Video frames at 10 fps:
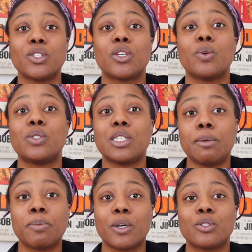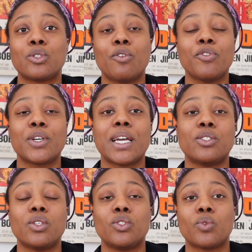to go deeper, don't
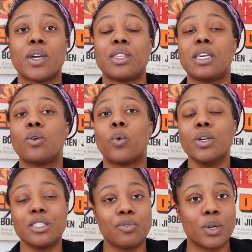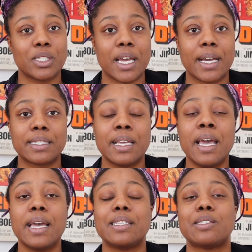forget to join the Quartz Vortex.
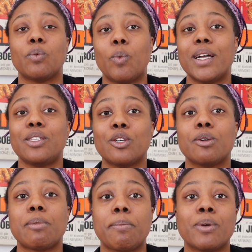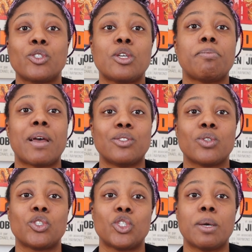It's a 1-year membership
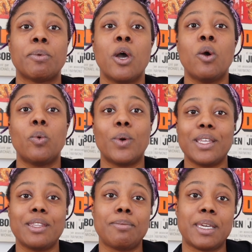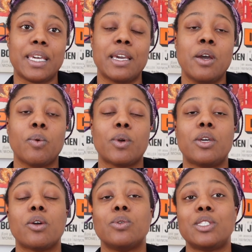mentorship with me where you
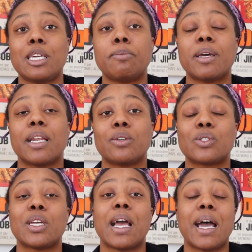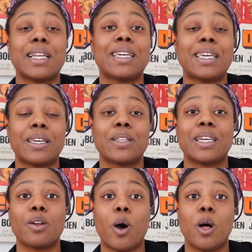go deep and understand how to heal
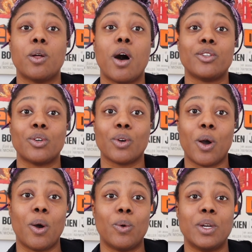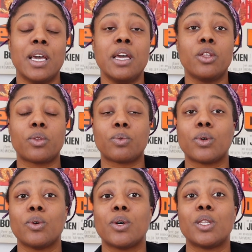it all on your own
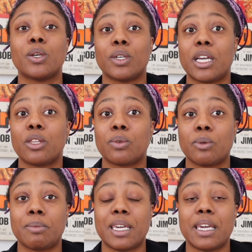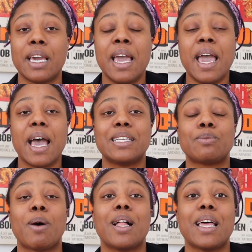through learning through me,
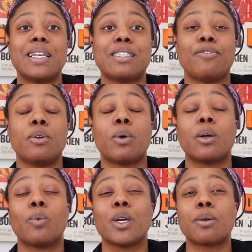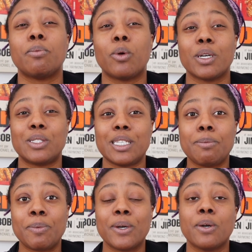as well as if you want to work more
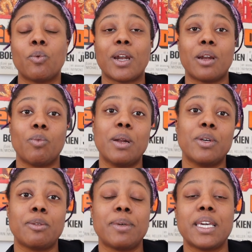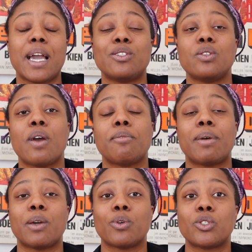deeper one-on-one with me, I do have
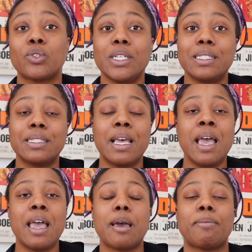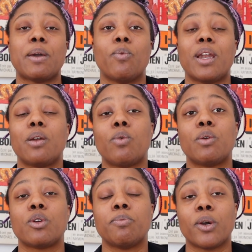my retreats and my
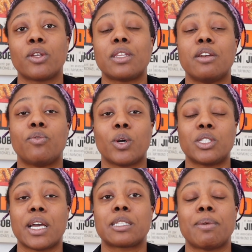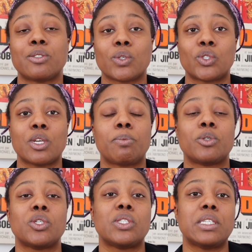one-on-one rebirth and vortex mentorship,
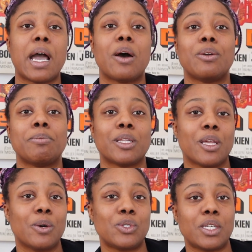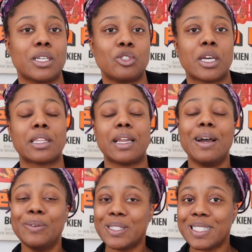which is down below, so you can check that
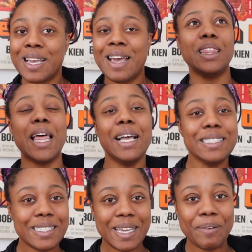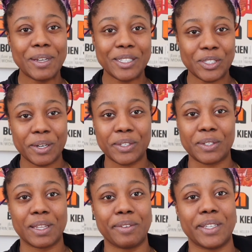out. Last thing I want to share with
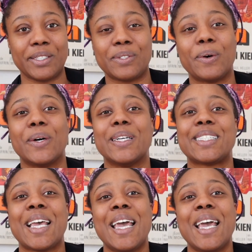you lovely souls